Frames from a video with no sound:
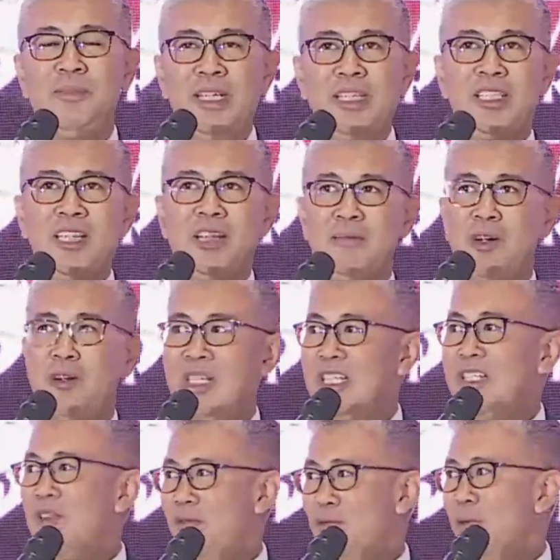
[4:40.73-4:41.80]
basically about
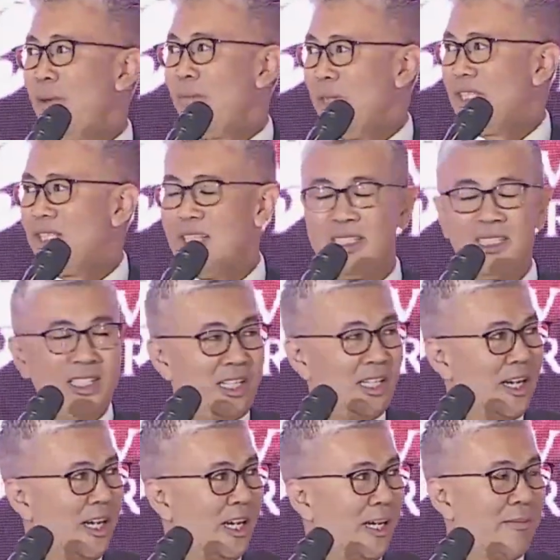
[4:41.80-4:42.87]
ease of doing business,
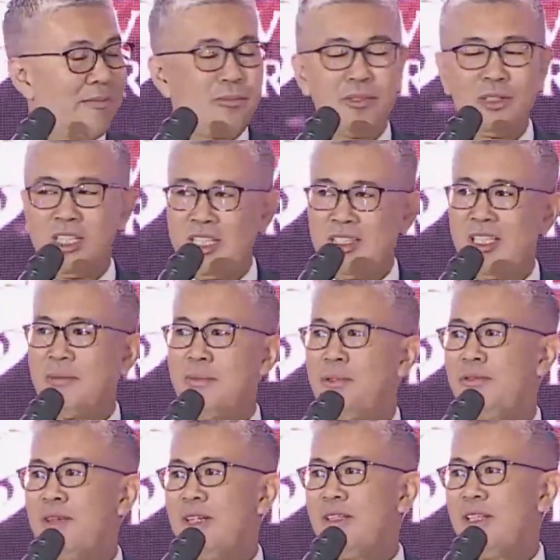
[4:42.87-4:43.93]

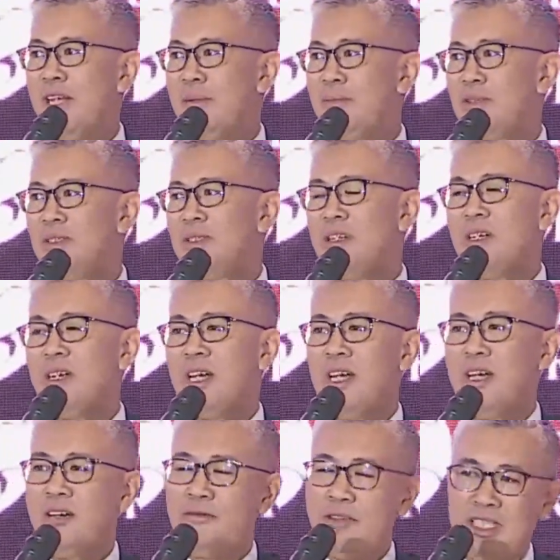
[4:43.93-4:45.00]
cutting red tapes,
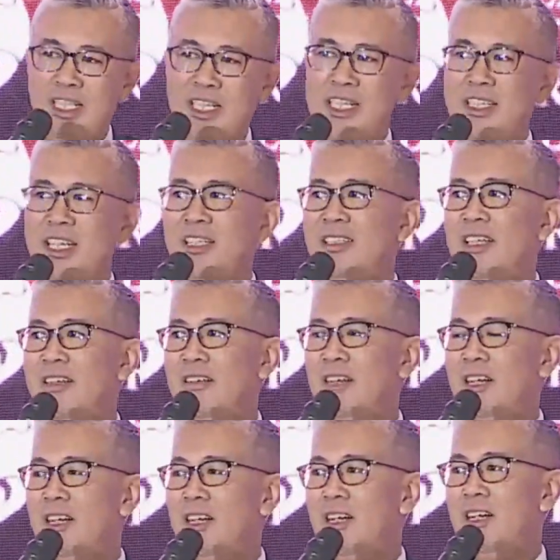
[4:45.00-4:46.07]
facilitating
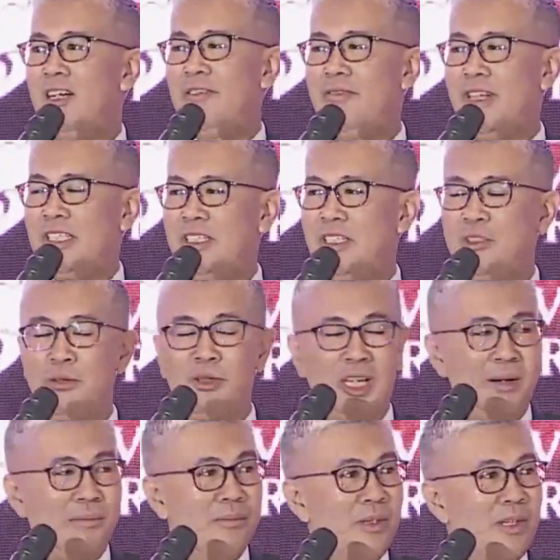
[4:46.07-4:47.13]
investors to
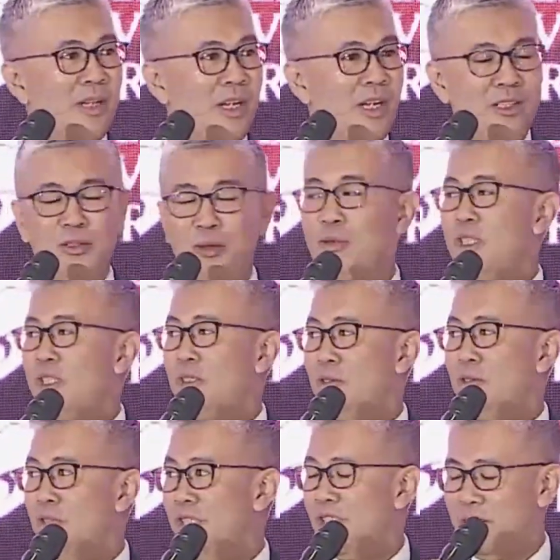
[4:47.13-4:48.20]
come to this
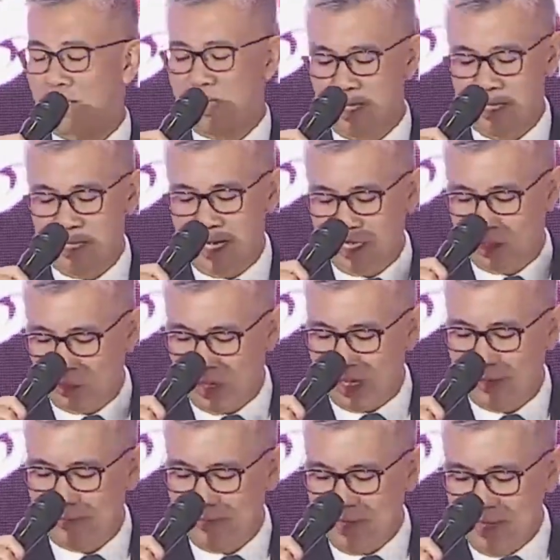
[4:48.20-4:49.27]
region as
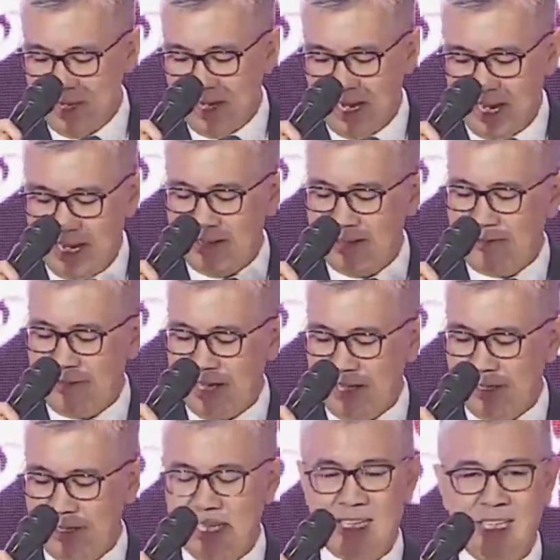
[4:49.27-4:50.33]
well. And
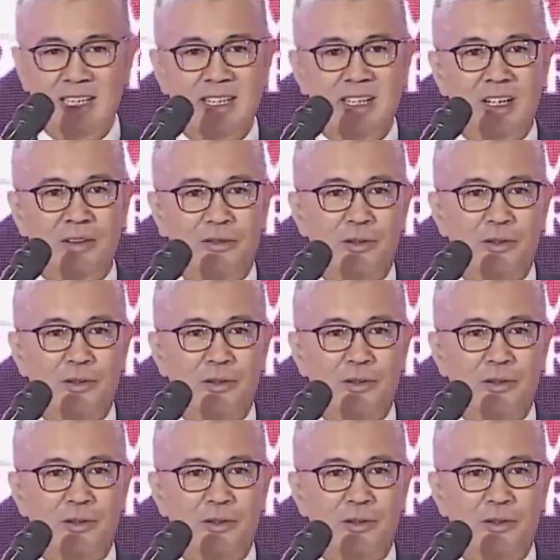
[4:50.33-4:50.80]
finally, of